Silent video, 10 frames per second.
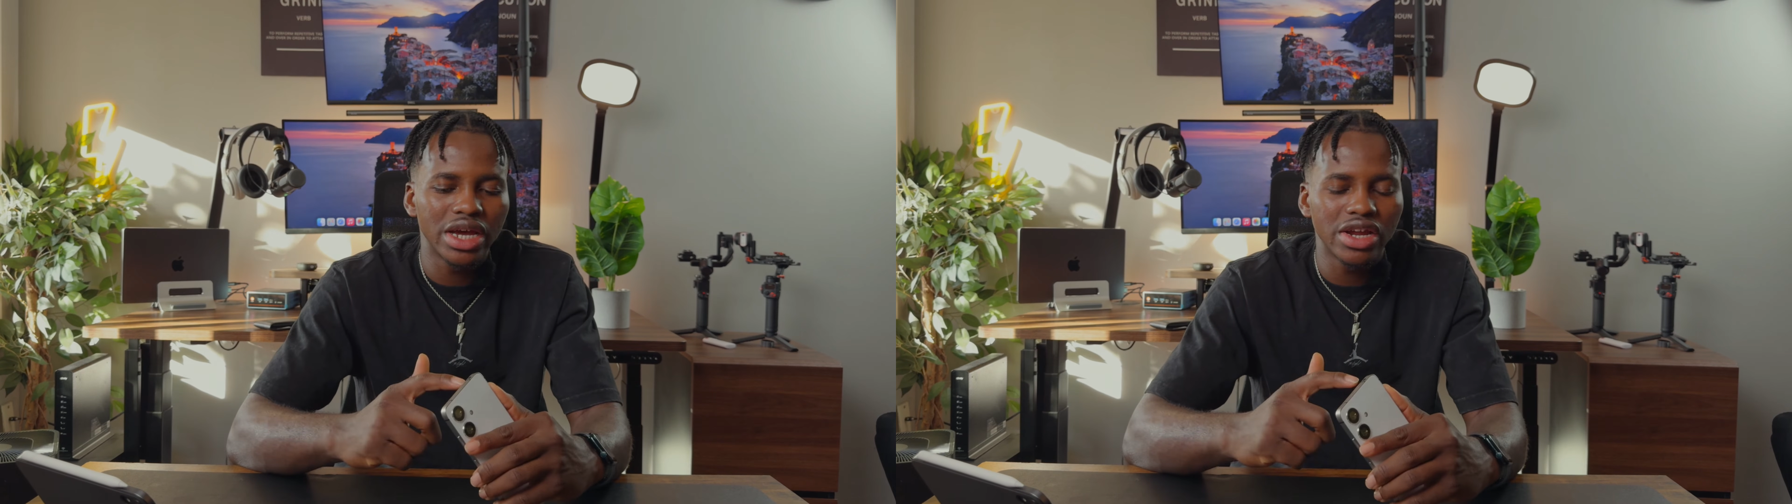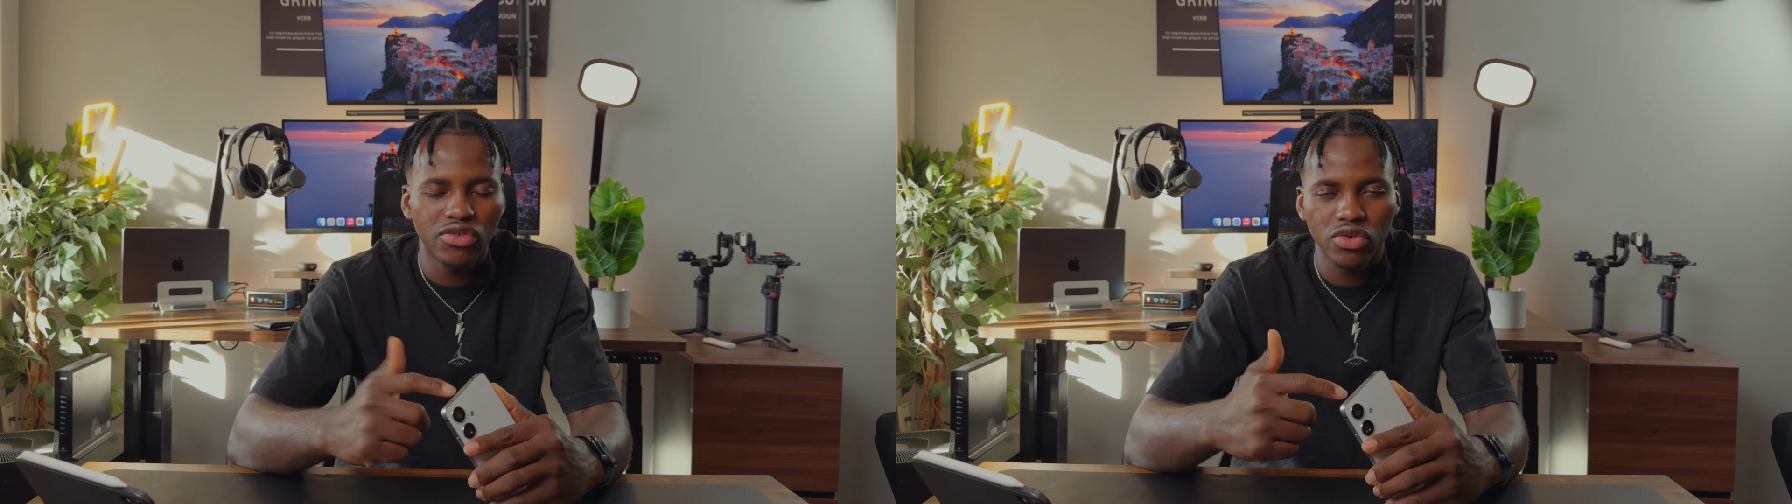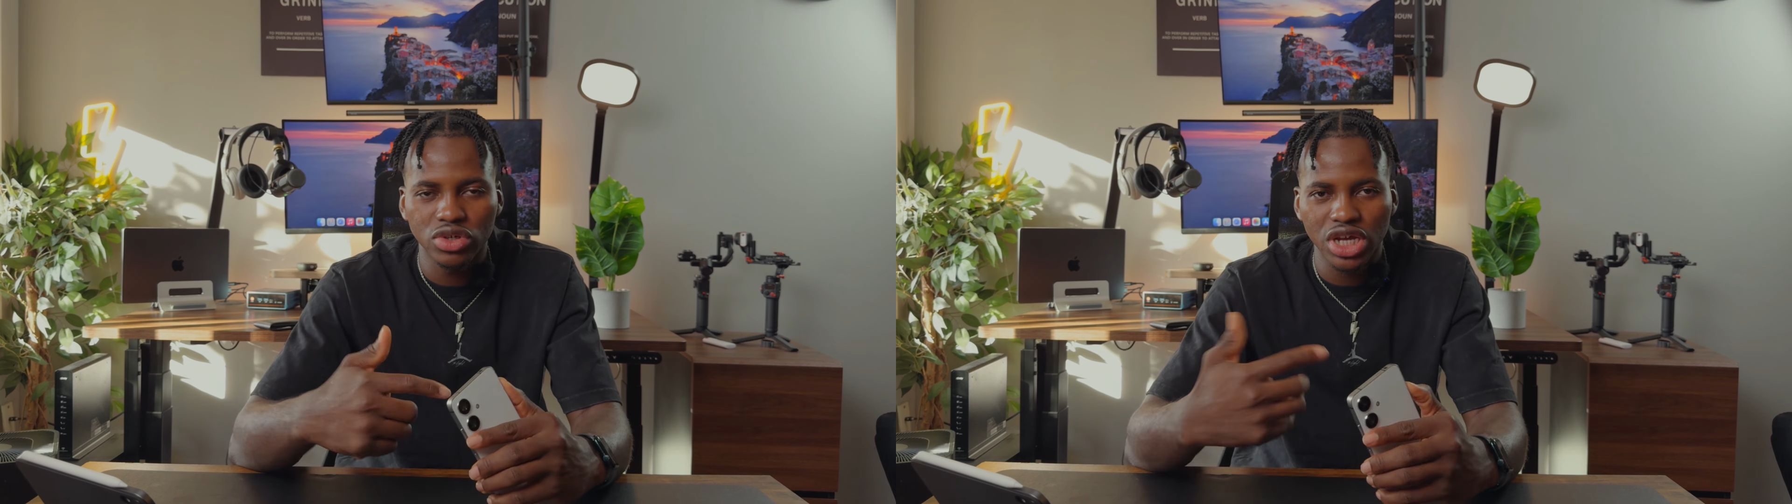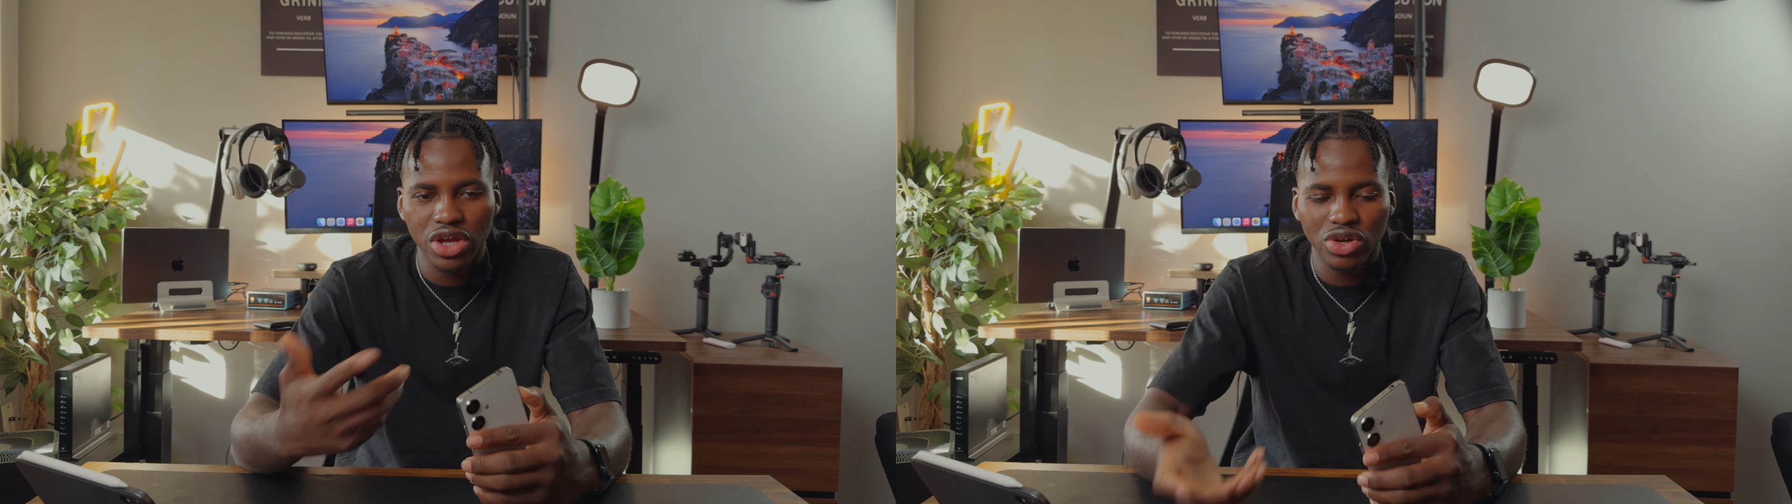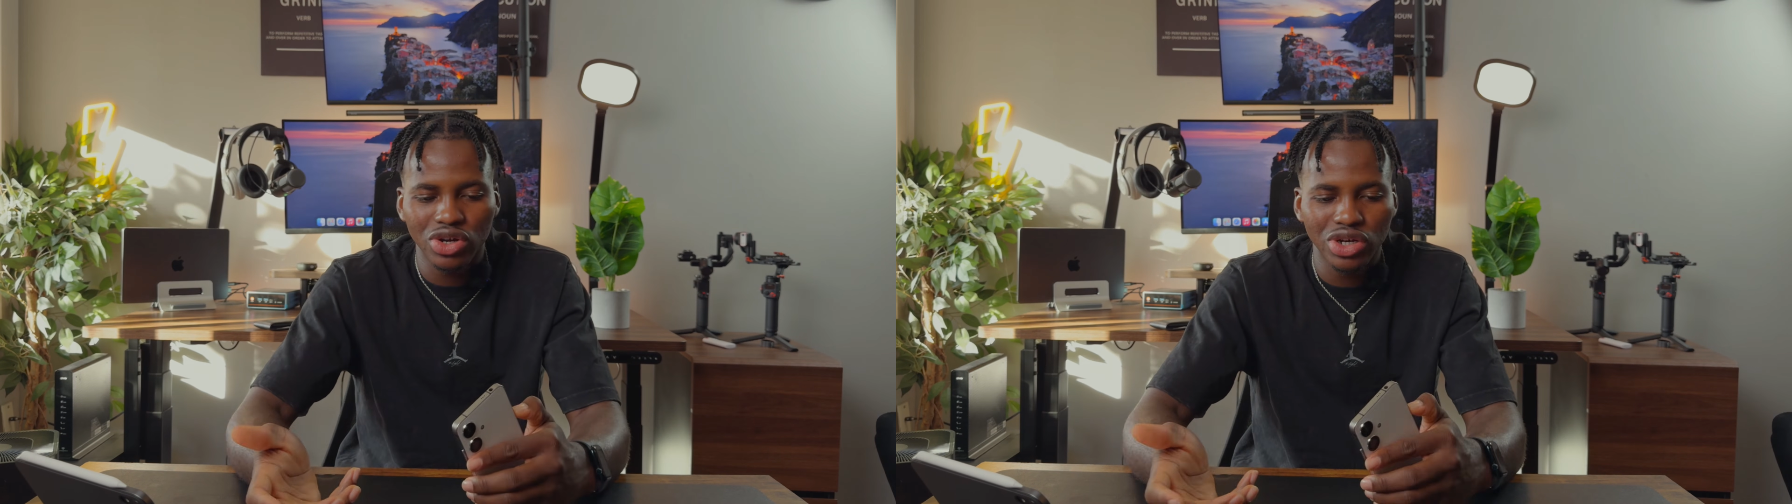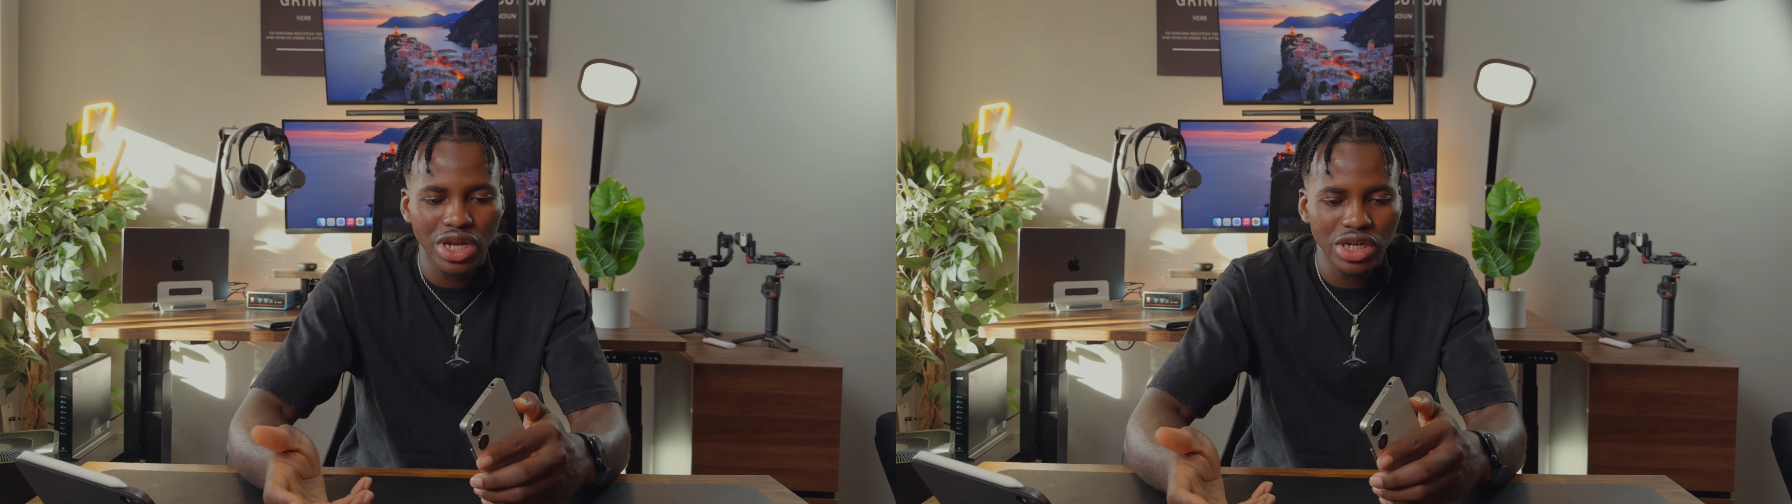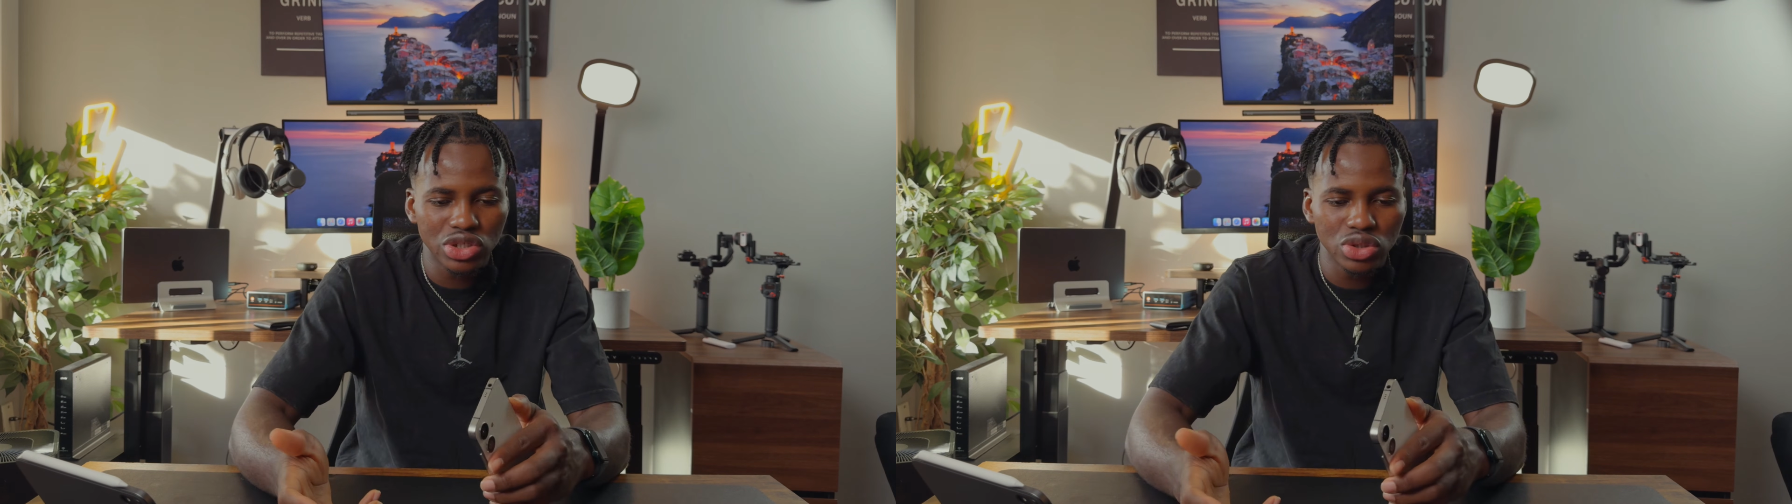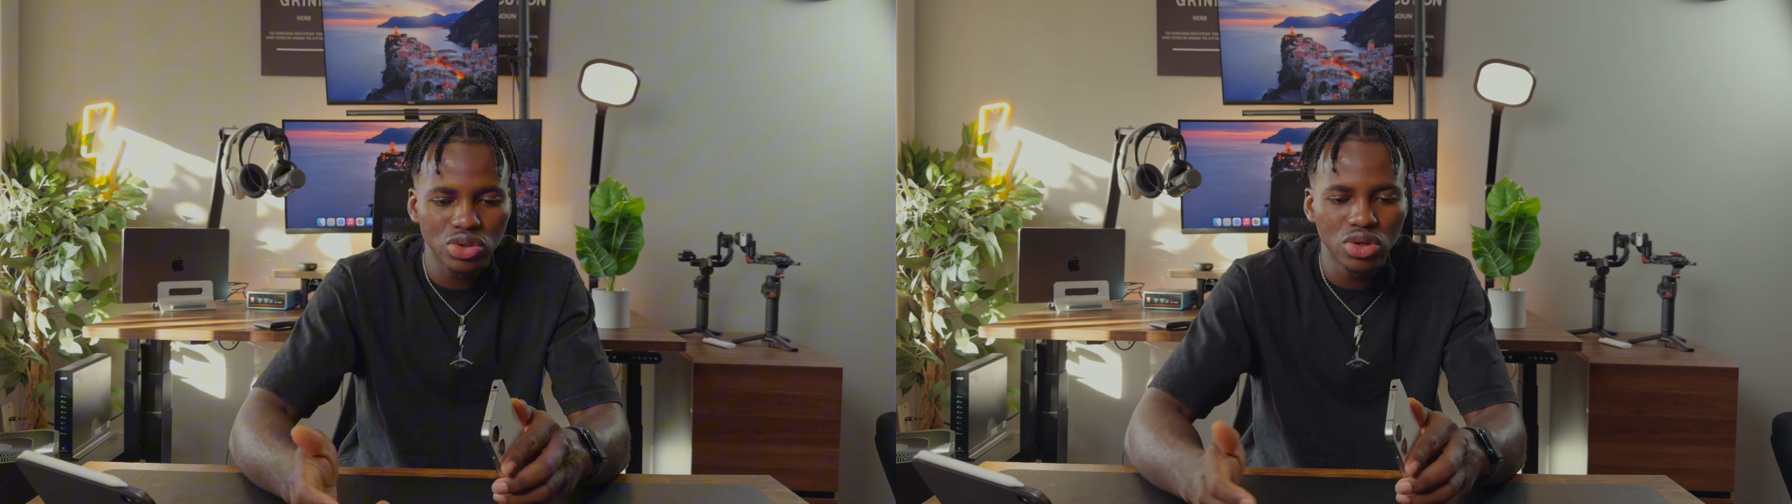headphones that you could connect
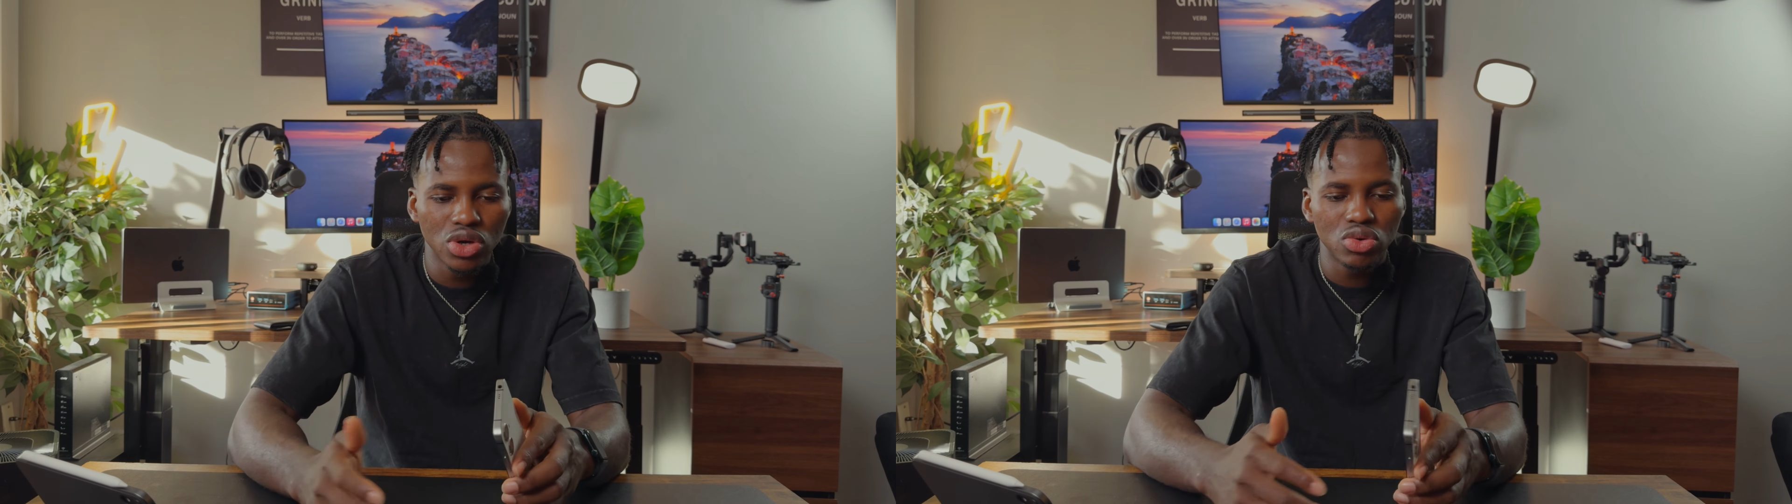to,